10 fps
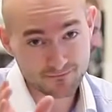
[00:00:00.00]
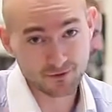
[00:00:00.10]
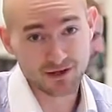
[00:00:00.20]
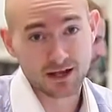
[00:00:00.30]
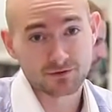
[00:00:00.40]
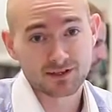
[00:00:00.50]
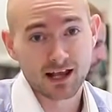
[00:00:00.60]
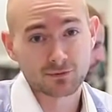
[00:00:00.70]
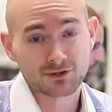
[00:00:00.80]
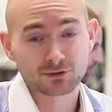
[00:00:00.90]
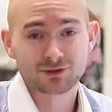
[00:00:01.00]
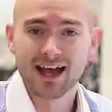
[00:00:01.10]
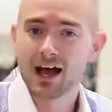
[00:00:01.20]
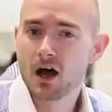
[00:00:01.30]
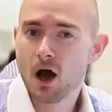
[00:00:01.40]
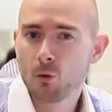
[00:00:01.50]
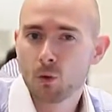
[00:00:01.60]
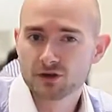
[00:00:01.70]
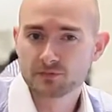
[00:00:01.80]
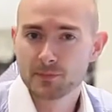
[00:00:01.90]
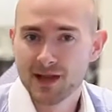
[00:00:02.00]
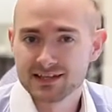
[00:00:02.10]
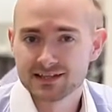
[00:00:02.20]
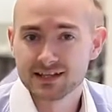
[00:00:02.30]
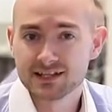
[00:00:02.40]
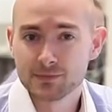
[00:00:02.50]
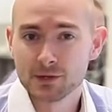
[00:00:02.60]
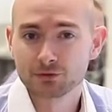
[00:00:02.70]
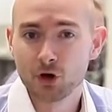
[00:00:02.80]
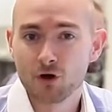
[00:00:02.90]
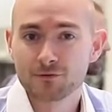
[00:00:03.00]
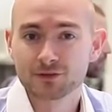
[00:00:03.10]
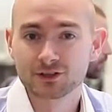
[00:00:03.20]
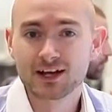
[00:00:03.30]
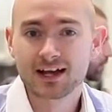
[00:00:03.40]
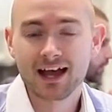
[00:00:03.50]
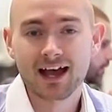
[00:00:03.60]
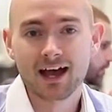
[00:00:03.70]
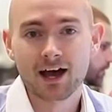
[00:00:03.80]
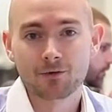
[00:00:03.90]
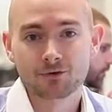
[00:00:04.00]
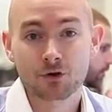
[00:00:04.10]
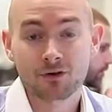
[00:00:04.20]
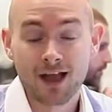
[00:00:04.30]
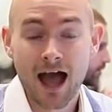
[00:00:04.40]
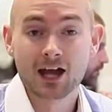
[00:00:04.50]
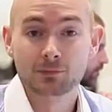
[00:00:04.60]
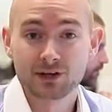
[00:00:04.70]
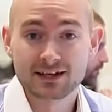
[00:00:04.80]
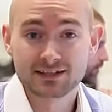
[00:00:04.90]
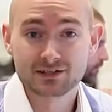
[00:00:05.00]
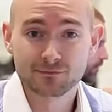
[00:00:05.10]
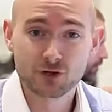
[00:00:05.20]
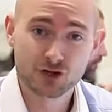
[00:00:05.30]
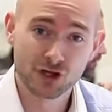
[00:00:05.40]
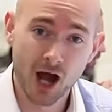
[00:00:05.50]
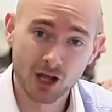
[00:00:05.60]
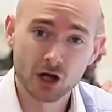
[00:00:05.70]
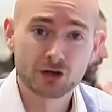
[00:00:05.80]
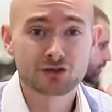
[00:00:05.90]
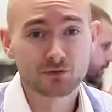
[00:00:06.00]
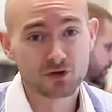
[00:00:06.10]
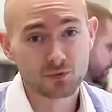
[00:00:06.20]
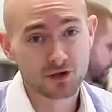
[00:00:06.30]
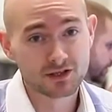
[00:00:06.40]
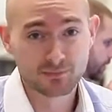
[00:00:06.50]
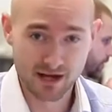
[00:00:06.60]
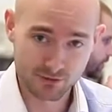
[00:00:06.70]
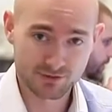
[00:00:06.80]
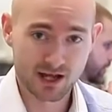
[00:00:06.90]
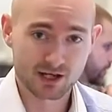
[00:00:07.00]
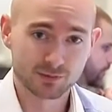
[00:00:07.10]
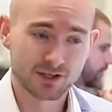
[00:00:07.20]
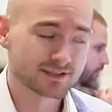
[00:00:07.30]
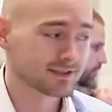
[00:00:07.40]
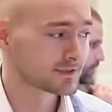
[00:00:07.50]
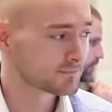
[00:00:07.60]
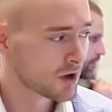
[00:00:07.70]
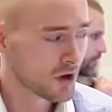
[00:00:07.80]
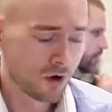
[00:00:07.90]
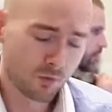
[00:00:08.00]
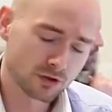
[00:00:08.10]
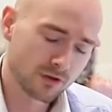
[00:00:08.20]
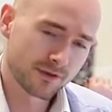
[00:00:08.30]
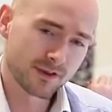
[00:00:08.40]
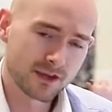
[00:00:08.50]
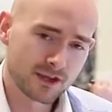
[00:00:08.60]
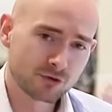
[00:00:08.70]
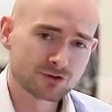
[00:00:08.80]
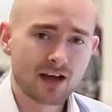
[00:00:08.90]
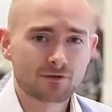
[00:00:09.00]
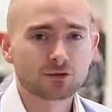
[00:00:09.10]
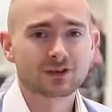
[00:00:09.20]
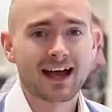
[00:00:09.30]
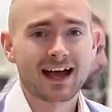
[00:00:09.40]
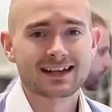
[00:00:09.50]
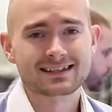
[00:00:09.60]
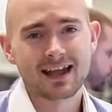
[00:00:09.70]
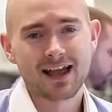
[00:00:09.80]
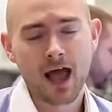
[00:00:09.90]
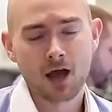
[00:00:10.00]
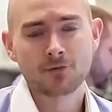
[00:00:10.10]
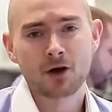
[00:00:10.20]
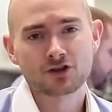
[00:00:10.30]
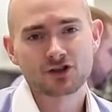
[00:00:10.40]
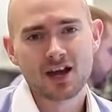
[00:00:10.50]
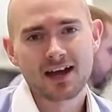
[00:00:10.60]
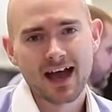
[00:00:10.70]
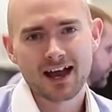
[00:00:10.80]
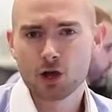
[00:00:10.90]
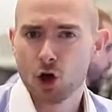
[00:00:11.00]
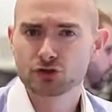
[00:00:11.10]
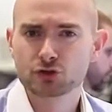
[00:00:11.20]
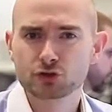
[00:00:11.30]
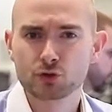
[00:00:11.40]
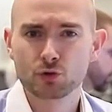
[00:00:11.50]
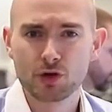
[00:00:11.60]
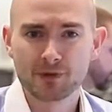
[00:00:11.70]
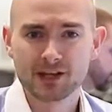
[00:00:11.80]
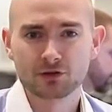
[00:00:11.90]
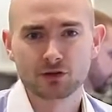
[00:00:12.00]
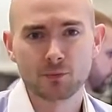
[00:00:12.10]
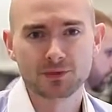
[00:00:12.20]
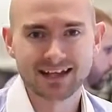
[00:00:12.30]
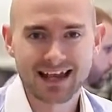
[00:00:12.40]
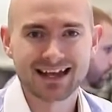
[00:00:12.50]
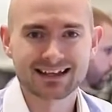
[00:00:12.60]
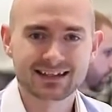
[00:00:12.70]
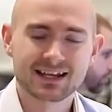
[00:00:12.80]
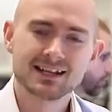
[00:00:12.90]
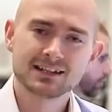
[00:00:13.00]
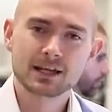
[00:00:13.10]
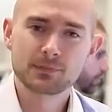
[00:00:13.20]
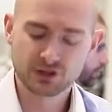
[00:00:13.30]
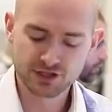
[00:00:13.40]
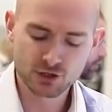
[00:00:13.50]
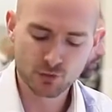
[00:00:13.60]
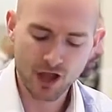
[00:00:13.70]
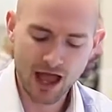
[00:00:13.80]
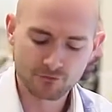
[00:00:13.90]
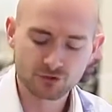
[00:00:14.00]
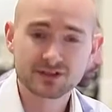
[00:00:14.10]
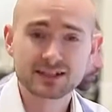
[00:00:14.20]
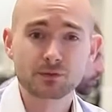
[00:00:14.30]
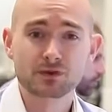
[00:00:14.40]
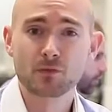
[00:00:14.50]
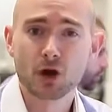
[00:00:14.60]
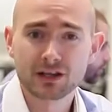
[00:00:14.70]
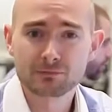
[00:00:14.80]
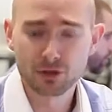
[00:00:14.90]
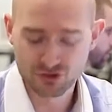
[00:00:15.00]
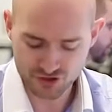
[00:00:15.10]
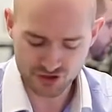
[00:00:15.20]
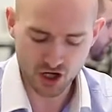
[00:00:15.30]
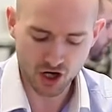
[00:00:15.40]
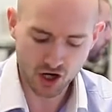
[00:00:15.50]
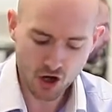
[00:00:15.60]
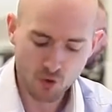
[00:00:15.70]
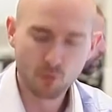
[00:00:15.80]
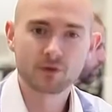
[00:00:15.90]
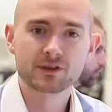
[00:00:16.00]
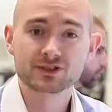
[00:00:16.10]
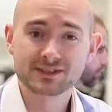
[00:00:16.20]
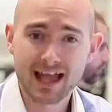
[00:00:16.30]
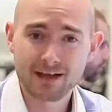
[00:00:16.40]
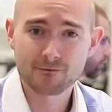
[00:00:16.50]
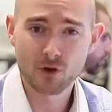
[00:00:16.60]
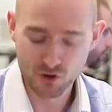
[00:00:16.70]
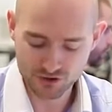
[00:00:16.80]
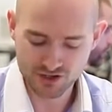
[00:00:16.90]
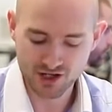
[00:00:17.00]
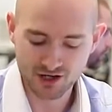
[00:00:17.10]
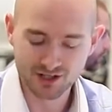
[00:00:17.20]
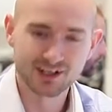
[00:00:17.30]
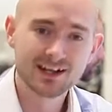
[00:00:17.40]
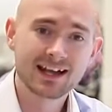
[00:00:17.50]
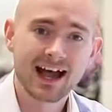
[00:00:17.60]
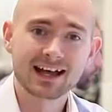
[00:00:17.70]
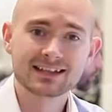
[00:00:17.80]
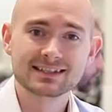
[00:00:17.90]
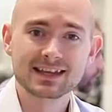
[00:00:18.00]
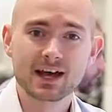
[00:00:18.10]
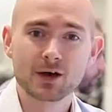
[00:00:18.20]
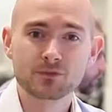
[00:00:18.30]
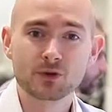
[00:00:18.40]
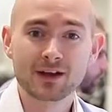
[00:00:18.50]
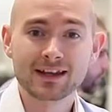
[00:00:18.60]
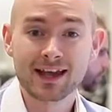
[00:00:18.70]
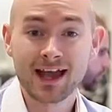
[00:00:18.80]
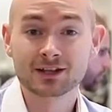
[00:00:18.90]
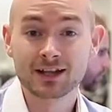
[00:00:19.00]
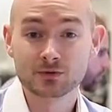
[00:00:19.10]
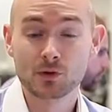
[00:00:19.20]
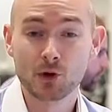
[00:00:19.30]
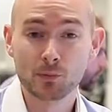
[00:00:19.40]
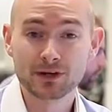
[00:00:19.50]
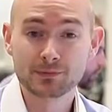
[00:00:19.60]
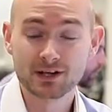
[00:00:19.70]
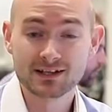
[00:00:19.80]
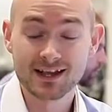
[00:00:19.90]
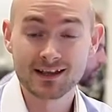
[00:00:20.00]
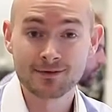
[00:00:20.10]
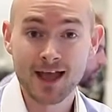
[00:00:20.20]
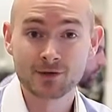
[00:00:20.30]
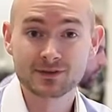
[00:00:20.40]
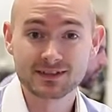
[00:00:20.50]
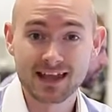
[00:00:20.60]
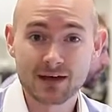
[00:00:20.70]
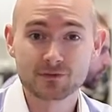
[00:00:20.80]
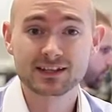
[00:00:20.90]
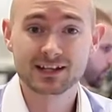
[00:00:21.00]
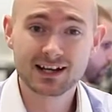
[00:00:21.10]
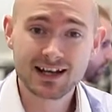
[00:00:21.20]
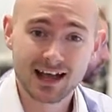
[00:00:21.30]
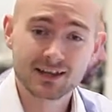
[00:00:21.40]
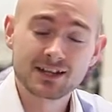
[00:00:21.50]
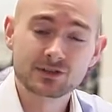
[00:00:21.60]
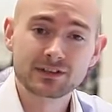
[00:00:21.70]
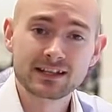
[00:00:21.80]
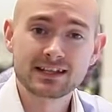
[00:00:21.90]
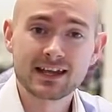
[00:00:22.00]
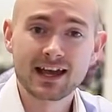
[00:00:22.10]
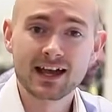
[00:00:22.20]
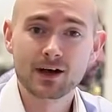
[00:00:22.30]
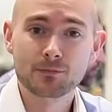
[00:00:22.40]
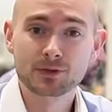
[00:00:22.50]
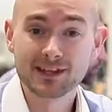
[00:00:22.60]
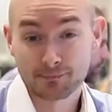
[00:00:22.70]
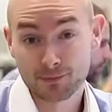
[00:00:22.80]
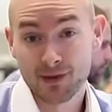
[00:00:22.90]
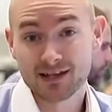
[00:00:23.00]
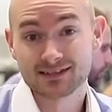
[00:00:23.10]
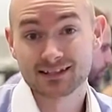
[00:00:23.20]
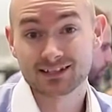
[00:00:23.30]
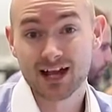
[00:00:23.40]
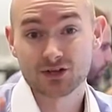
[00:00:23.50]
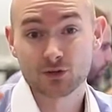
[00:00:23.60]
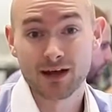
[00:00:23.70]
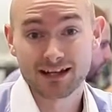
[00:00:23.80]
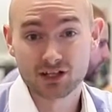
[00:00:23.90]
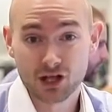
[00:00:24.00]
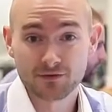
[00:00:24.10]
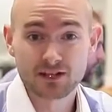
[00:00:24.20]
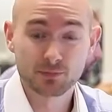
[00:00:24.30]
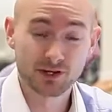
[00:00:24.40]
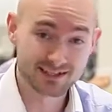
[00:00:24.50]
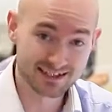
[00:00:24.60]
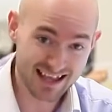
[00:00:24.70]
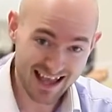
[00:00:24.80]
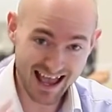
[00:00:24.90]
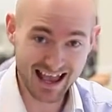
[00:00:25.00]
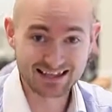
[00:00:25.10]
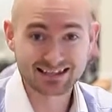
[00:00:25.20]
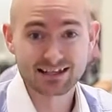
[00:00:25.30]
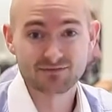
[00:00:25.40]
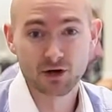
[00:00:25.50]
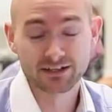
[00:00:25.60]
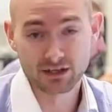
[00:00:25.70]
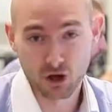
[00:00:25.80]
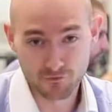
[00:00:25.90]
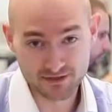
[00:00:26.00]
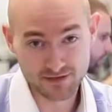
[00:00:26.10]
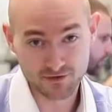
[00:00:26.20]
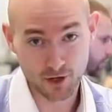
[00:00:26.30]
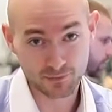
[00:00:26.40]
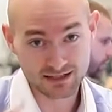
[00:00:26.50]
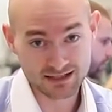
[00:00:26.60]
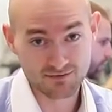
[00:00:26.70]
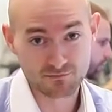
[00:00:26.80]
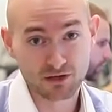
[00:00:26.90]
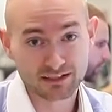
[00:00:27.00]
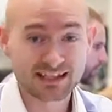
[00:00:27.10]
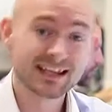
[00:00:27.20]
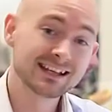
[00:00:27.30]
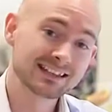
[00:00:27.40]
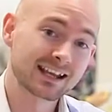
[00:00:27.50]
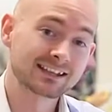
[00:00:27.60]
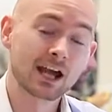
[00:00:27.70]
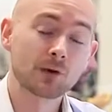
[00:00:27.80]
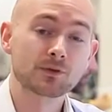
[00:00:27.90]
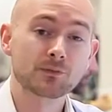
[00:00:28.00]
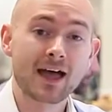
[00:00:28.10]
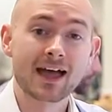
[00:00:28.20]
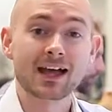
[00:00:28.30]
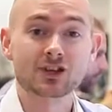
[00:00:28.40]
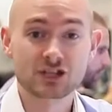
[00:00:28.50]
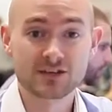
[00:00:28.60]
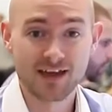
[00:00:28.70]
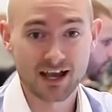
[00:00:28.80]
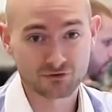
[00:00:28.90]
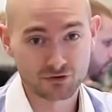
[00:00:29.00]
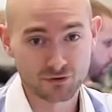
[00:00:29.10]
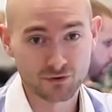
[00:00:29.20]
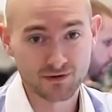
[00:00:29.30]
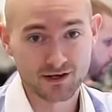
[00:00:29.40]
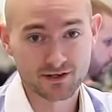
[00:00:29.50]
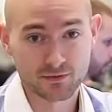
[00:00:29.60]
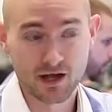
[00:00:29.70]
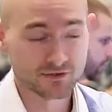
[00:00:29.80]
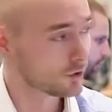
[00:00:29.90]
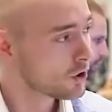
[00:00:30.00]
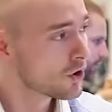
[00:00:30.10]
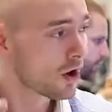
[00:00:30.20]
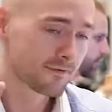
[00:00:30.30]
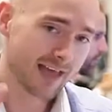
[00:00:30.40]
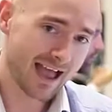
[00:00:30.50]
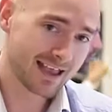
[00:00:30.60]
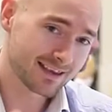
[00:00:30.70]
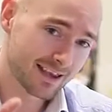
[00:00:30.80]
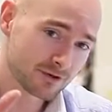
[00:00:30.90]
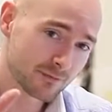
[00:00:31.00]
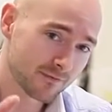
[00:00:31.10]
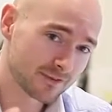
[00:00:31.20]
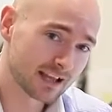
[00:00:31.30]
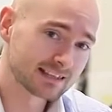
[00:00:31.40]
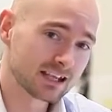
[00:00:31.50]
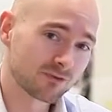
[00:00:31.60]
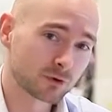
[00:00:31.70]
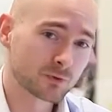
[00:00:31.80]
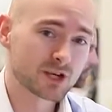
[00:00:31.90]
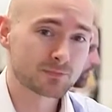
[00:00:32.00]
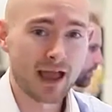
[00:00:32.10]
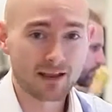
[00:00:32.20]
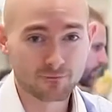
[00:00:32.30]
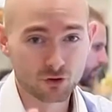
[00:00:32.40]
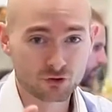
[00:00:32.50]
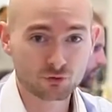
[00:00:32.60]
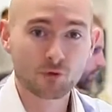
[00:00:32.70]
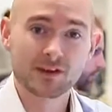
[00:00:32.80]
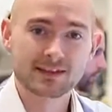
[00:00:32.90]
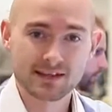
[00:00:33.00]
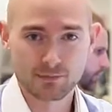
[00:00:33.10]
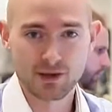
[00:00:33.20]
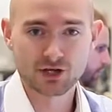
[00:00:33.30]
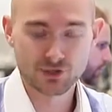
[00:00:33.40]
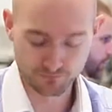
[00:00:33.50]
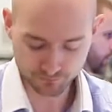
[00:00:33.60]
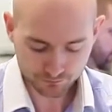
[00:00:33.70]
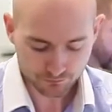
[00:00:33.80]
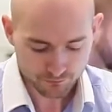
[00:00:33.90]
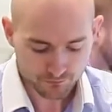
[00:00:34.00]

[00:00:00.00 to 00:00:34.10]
So that's a very interesting element to look at. What is the propensity to be able to offer higher prices in the future, and are consumers willing to pay those higher prices? One other thing that you can also have a look at is how much cost control a particular company has. Typically you want to have a look to see what their marketing budgets are, what their staff costs are, and any intellectual property price elements that they have on there, and is there any propensity to actually go ahead and cut these prices and save money? Obviously if a company saves money, that can help them achieve extra growth there as well. So that gives you a bit of an idea of what to expect for growth anticipation.